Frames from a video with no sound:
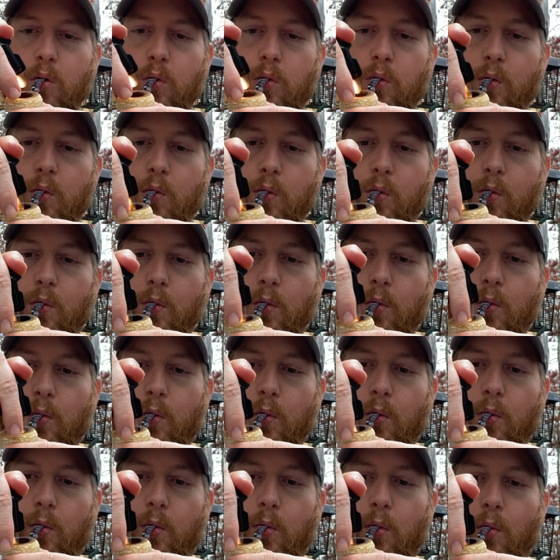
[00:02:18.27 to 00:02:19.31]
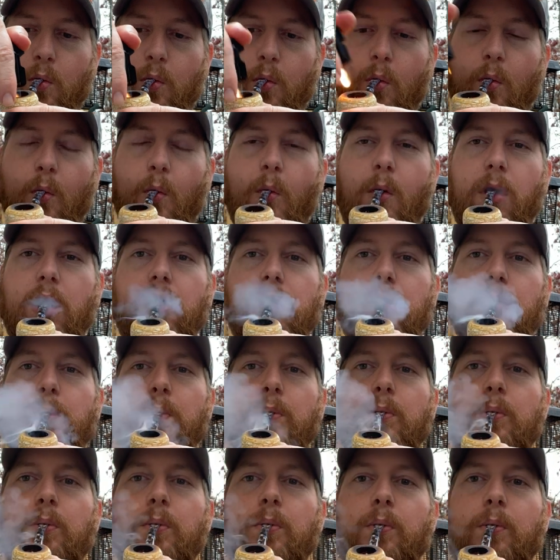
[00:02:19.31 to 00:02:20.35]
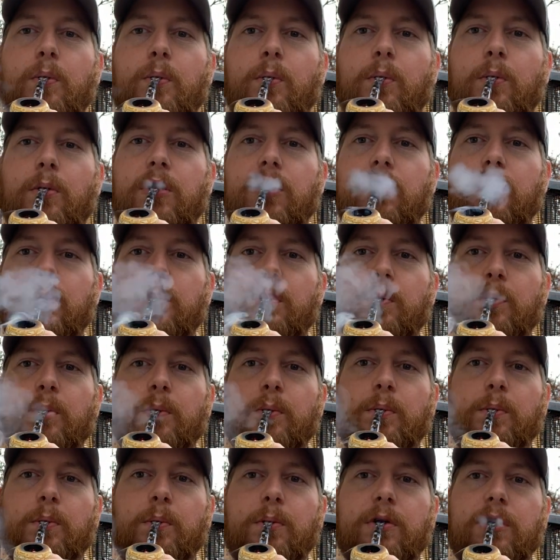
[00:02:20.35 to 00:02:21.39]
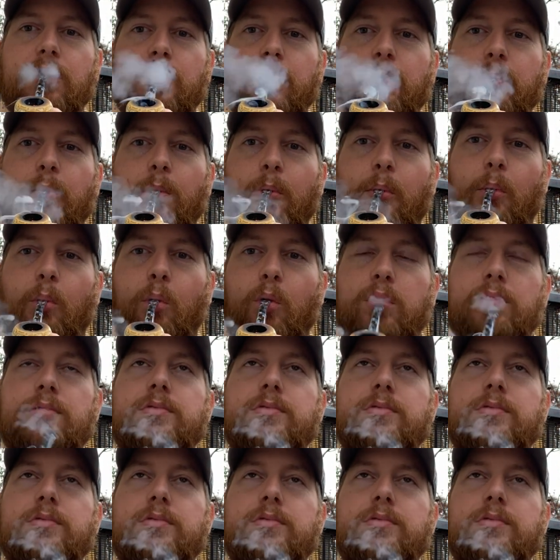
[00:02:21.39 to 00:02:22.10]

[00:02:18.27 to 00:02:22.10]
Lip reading: Nobody speaks.